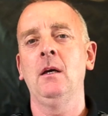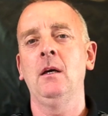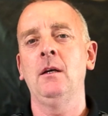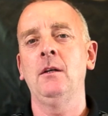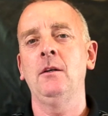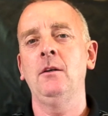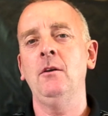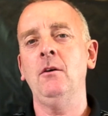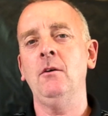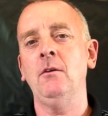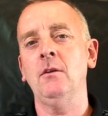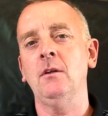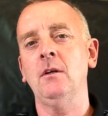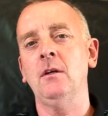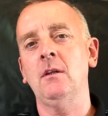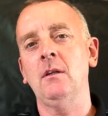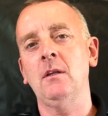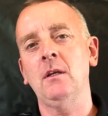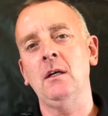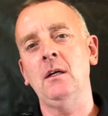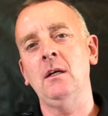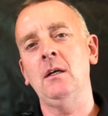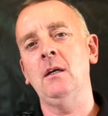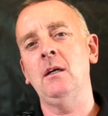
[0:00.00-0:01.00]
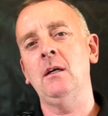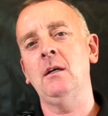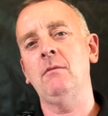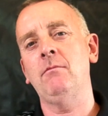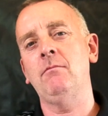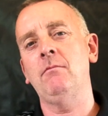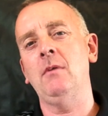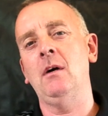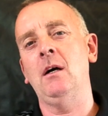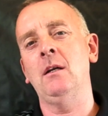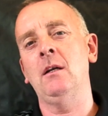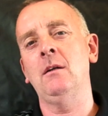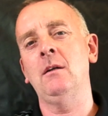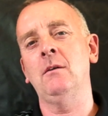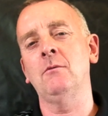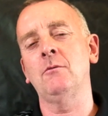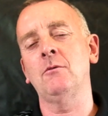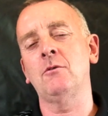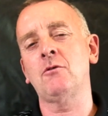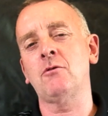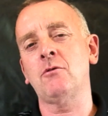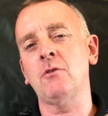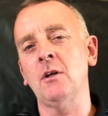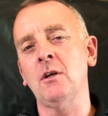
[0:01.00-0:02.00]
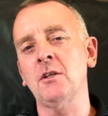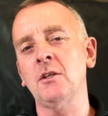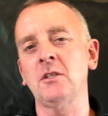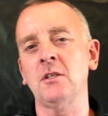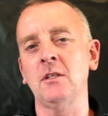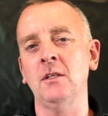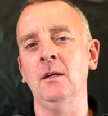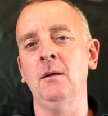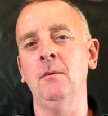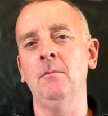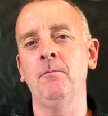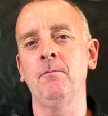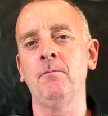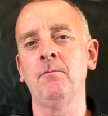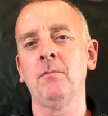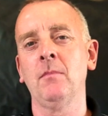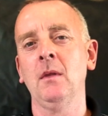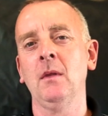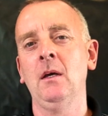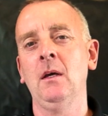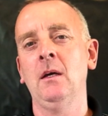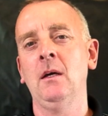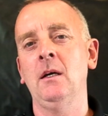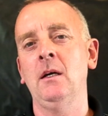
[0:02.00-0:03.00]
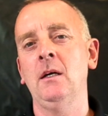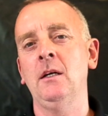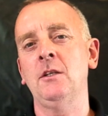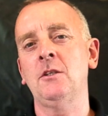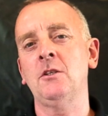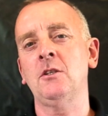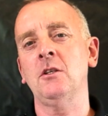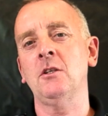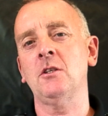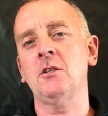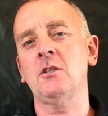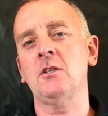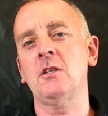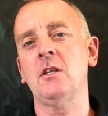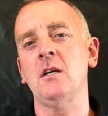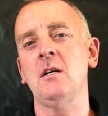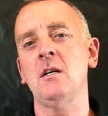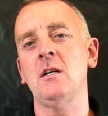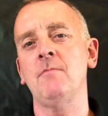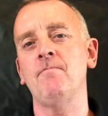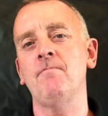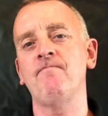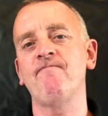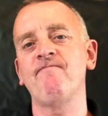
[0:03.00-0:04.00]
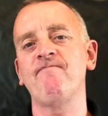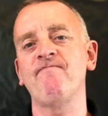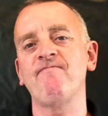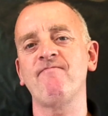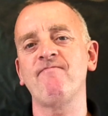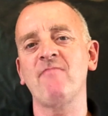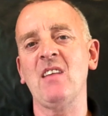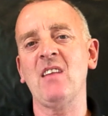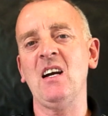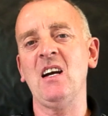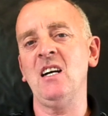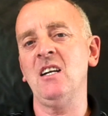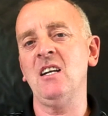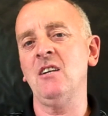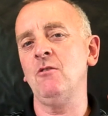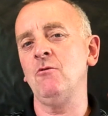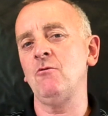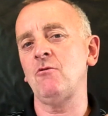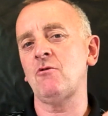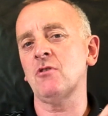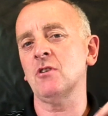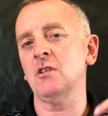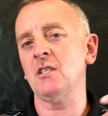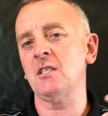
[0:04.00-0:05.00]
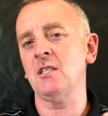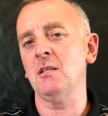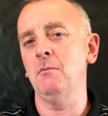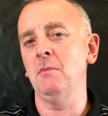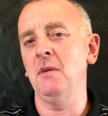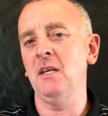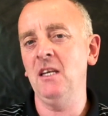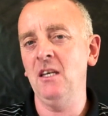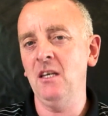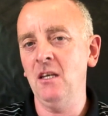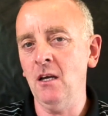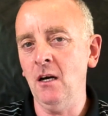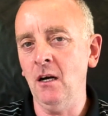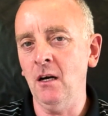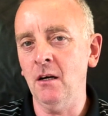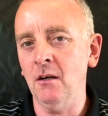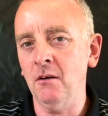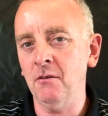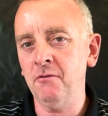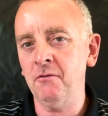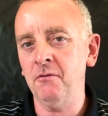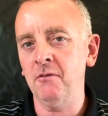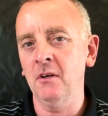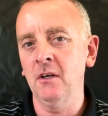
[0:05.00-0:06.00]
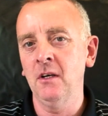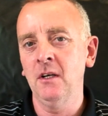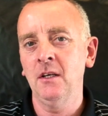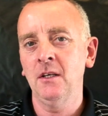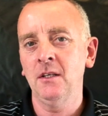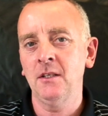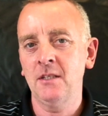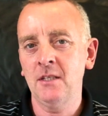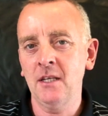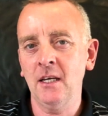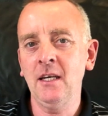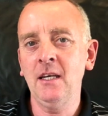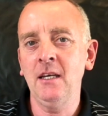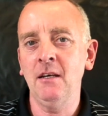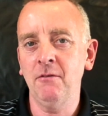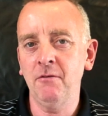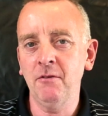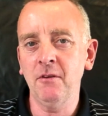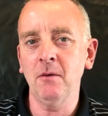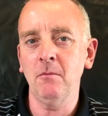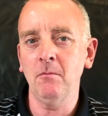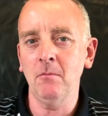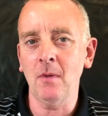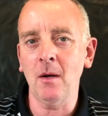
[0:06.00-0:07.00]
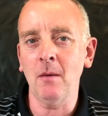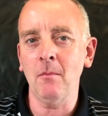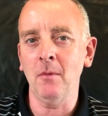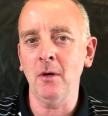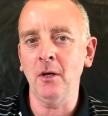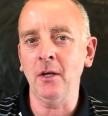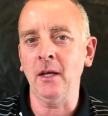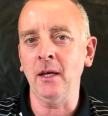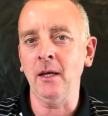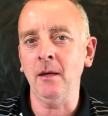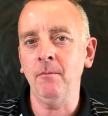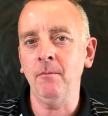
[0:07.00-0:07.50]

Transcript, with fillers: Not that they're, I don't trust them, it's just that I don't trust them enough to give them my money.